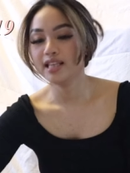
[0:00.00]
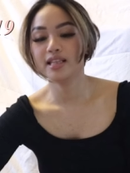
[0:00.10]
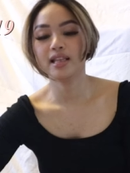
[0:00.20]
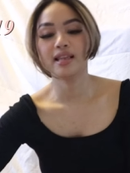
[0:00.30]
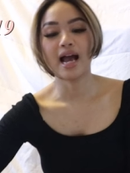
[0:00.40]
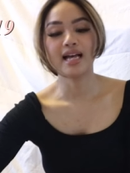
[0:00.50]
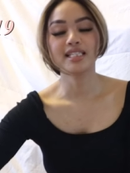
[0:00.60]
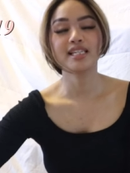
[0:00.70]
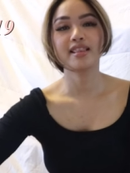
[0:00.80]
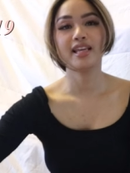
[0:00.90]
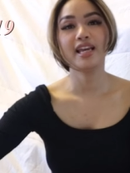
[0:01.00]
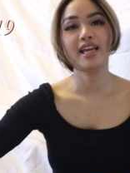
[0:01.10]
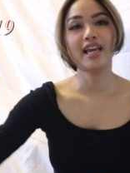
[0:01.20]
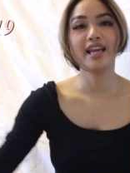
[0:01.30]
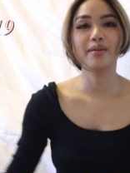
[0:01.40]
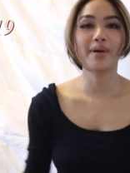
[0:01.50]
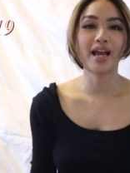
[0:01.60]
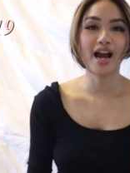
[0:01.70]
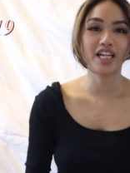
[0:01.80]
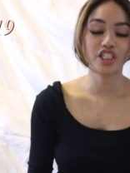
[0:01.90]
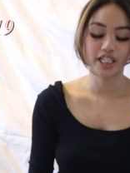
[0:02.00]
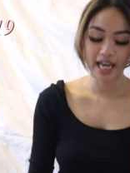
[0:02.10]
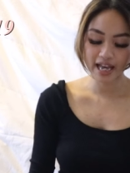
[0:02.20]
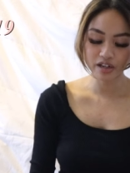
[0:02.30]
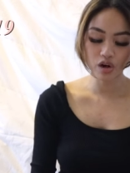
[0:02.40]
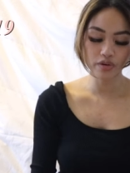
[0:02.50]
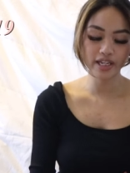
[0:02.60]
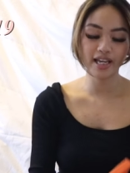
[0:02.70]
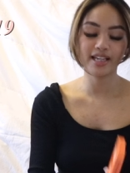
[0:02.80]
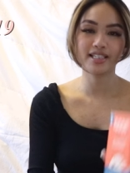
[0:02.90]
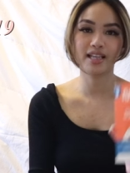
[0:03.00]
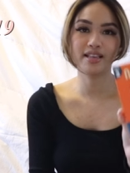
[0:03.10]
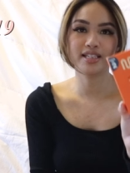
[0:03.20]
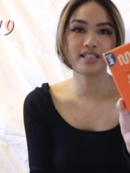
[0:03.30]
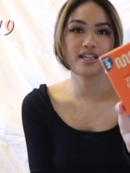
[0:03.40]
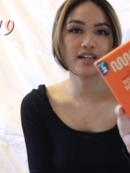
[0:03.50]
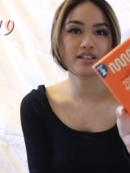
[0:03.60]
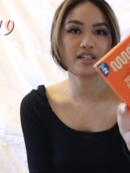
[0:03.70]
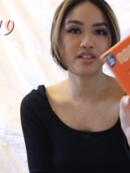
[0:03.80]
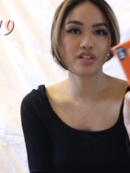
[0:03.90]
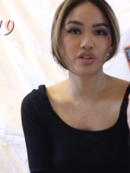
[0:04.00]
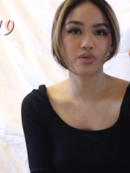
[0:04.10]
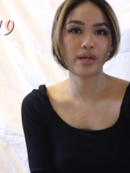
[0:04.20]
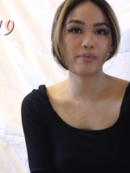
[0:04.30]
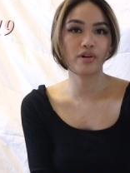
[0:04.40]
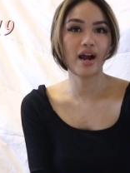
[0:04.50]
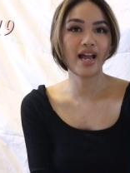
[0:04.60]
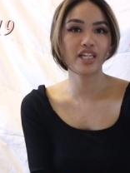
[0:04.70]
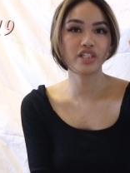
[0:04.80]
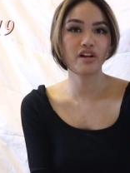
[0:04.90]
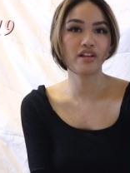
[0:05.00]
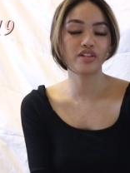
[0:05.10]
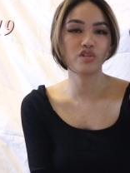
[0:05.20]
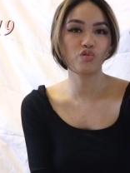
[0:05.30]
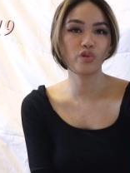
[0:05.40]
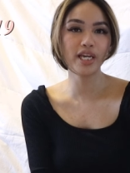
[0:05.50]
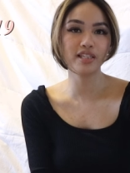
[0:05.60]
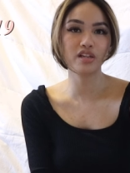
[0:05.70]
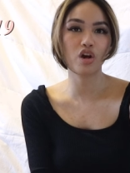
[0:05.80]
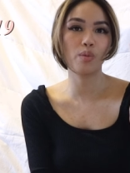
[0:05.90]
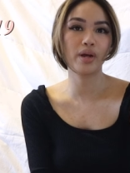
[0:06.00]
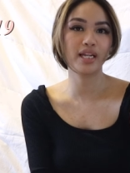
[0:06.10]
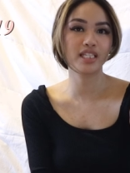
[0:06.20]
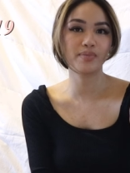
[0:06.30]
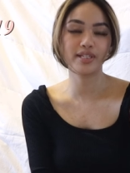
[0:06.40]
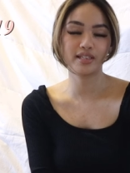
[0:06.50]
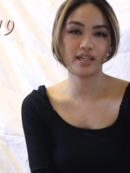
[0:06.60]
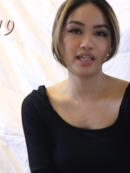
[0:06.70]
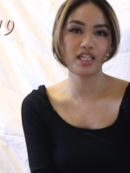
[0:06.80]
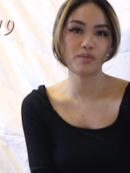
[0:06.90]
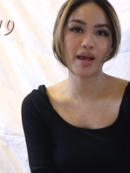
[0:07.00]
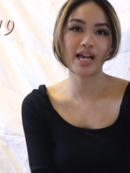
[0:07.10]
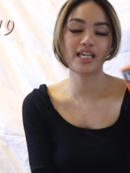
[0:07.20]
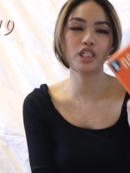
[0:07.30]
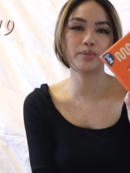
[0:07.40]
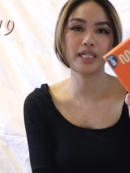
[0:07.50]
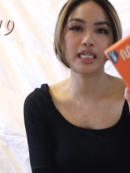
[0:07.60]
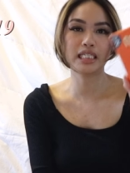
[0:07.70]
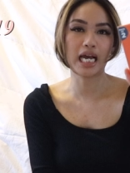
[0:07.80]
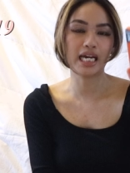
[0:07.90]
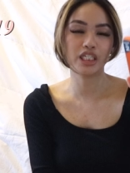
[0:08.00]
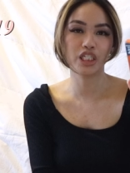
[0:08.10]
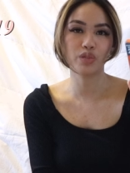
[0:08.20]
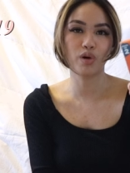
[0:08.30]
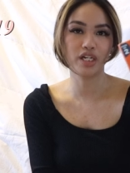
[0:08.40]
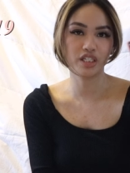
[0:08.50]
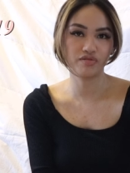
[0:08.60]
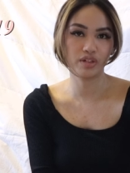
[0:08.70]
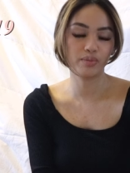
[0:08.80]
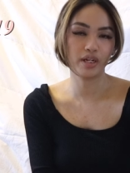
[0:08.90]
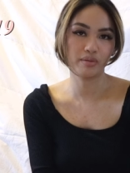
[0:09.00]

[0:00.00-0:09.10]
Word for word: then the last thing in my hygiene category is this tongue scraper. I actually got this weeks ago, but it's been sitting in its package because I just wanted to film an